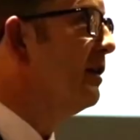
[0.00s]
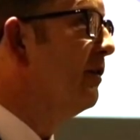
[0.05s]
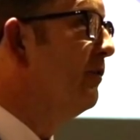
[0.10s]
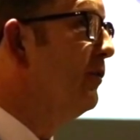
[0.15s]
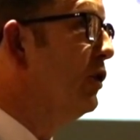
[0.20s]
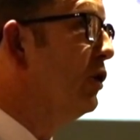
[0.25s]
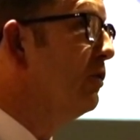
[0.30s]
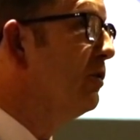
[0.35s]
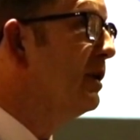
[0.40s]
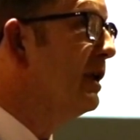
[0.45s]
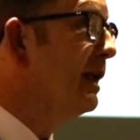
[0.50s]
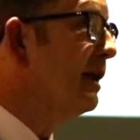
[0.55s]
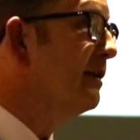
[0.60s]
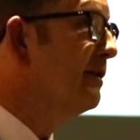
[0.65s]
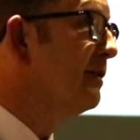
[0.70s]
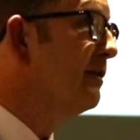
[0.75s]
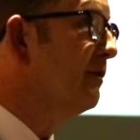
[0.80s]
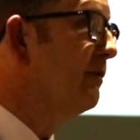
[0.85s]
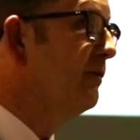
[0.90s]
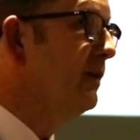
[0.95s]
the view
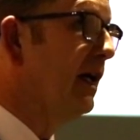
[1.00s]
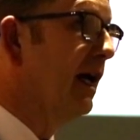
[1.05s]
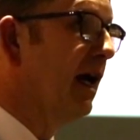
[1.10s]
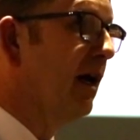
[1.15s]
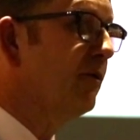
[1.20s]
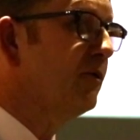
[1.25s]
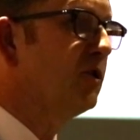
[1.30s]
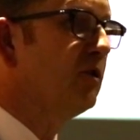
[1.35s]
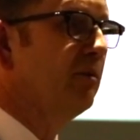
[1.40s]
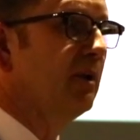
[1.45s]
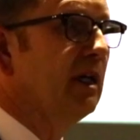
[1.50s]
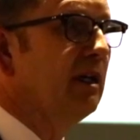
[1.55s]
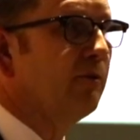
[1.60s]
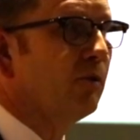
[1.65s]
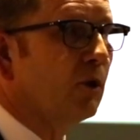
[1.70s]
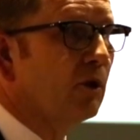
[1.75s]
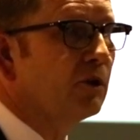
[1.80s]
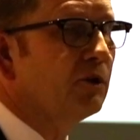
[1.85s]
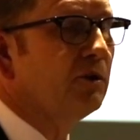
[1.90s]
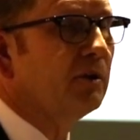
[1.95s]
that we have to really
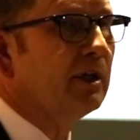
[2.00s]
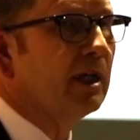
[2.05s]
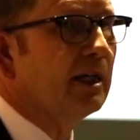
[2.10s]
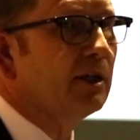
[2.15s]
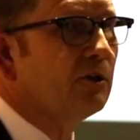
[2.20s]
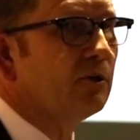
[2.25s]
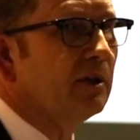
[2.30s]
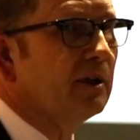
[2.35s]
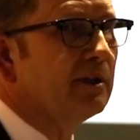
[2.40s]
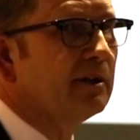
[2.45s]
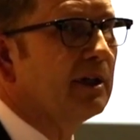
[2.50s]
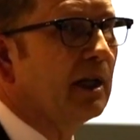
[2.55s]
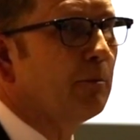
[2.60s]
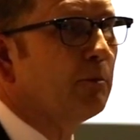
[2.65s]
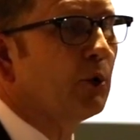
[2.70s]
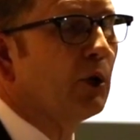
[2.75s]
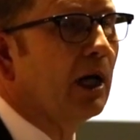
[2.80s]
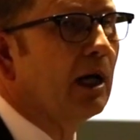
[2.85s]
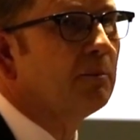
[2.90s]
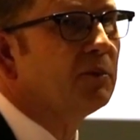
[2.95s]
work together and that
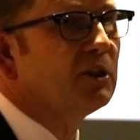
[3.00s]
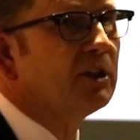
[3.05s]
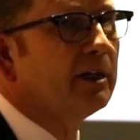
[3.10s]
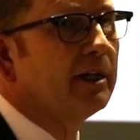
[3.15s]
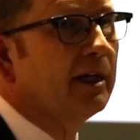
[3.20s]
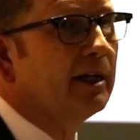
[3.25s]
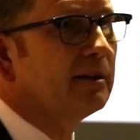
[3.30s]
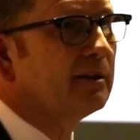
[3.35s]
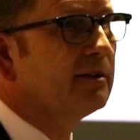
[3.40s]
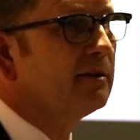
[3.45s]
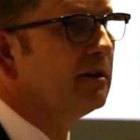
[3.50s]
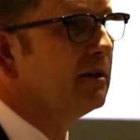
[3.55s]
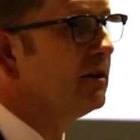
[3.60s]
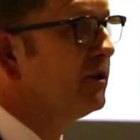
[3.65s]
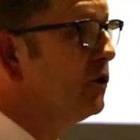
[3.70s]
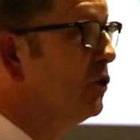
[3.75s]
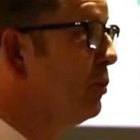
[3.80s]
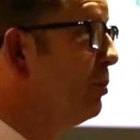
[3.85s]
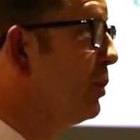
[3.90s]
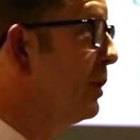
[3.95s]
perhaps the next
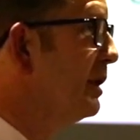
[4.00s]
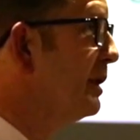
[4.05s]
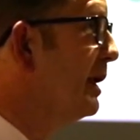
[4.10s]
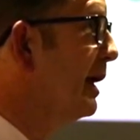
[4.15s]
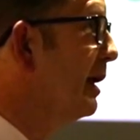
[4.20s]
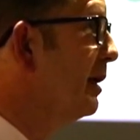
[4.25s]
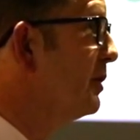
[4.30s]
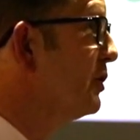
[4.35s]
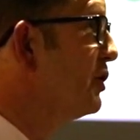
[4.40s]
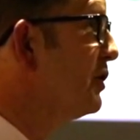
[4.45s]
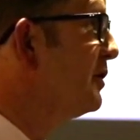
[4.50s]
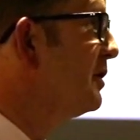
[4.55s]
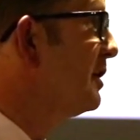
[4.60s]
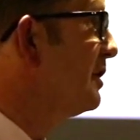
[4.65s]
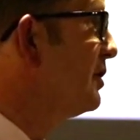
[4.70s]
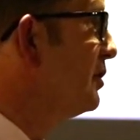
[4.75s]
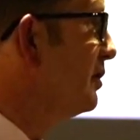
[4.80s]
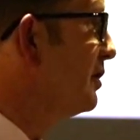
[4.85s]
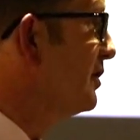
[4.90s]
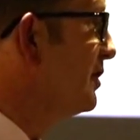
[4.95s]
superintelligence
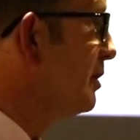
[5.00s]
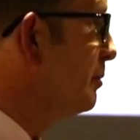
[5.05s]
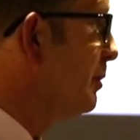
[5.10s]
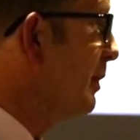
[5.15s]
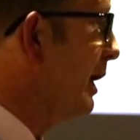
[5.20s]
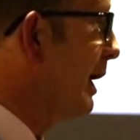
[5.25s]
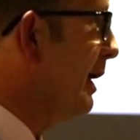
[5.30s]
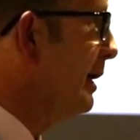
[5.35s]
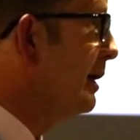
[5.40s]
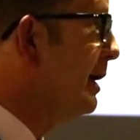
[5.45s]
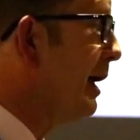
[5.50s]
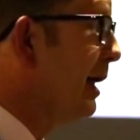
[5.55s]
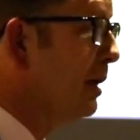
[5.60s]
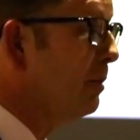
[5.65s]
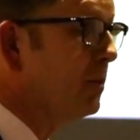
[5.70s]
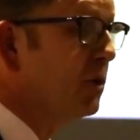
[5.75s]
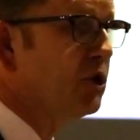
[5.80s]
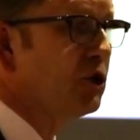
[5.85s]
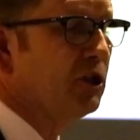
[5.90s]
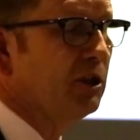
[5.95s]
is not some AI
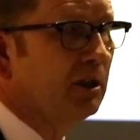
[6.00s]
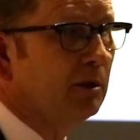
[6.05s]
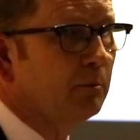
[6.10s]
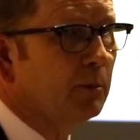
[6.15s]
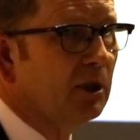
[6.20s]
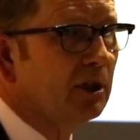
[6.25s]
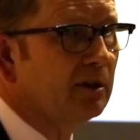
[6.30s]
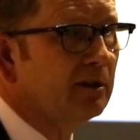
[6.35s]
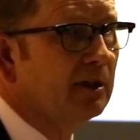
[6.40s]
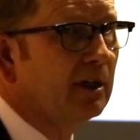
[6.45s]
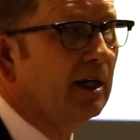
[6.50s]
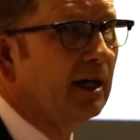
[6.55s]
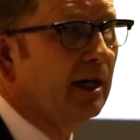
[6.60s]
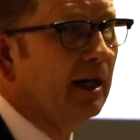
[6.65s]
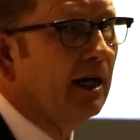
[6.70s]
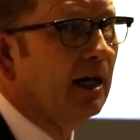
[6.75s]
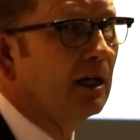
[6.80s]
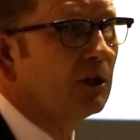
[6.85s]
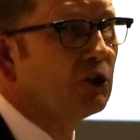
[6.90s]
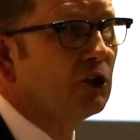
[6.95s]
machine, but
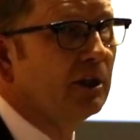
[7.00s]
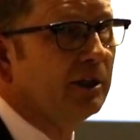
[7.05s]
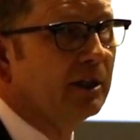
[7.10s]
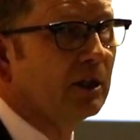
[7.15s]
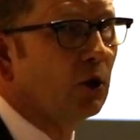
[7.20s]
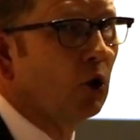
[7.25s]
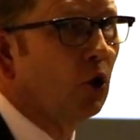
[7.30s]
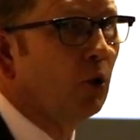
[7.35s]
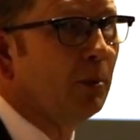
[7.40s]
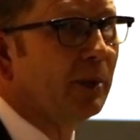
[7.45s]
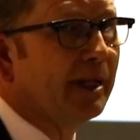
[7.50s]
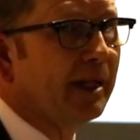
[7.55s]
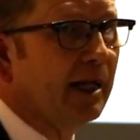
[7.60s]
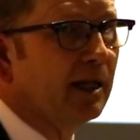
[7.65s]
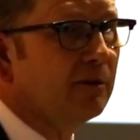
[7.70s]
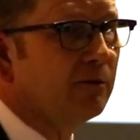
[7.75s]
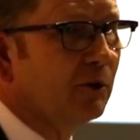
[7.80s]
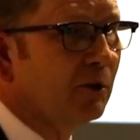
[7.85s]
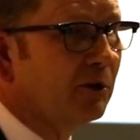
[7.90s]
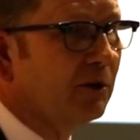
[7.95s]
actually the global
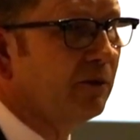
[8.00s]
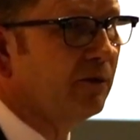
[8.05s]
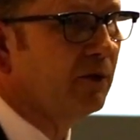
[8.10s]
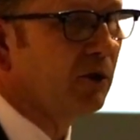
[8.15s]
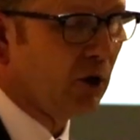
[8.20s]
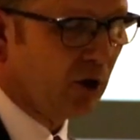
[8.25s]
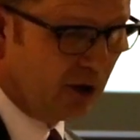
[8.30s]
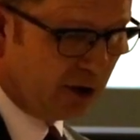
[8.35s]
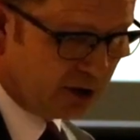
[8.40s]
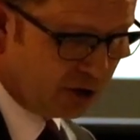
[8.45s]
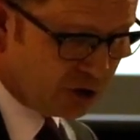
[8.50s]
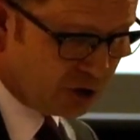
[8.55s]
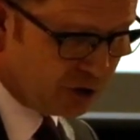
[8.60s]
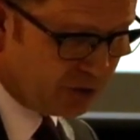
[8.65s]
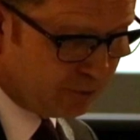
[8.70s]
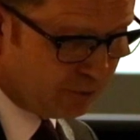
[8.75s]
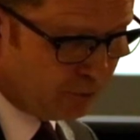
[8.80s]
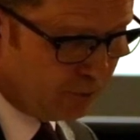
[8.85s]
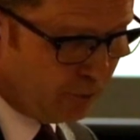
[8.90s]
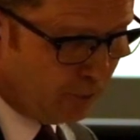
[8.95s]
network of
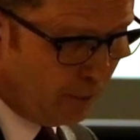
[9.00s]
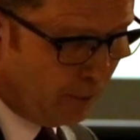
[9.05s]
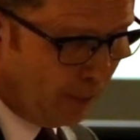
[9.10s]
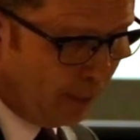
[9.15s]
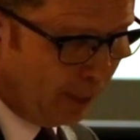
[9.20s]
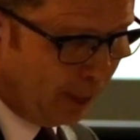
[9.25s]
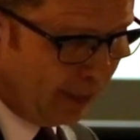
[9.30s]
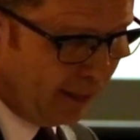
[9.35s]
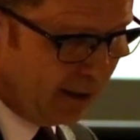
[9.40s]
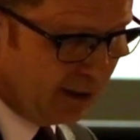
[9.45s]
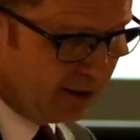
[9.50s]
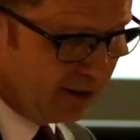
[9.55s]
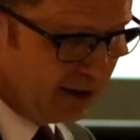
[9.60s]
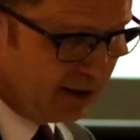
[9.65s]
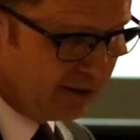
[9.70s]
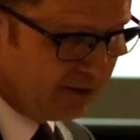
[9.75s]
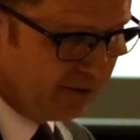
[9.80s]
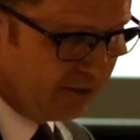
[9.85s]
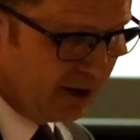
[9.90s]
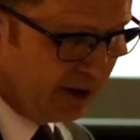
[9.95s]
knowledge, and
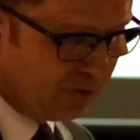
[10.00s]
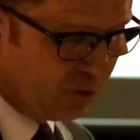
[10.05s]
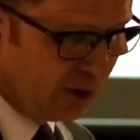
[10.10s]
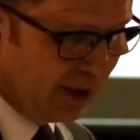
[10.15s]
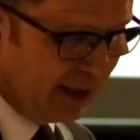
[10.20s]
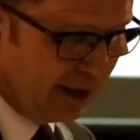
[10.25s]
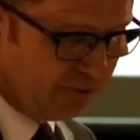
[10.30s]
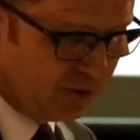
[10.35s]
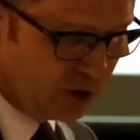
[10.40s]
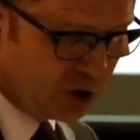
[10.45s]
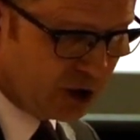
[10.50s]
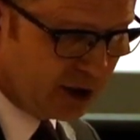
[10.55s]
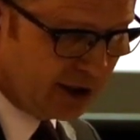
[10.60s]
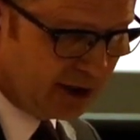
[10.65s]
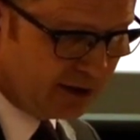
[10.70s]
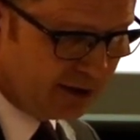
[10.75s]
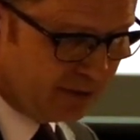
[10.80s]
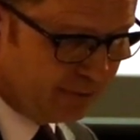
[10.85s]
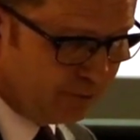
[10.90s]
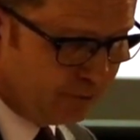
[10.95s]
that we have to leverage
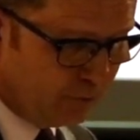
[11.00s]
that.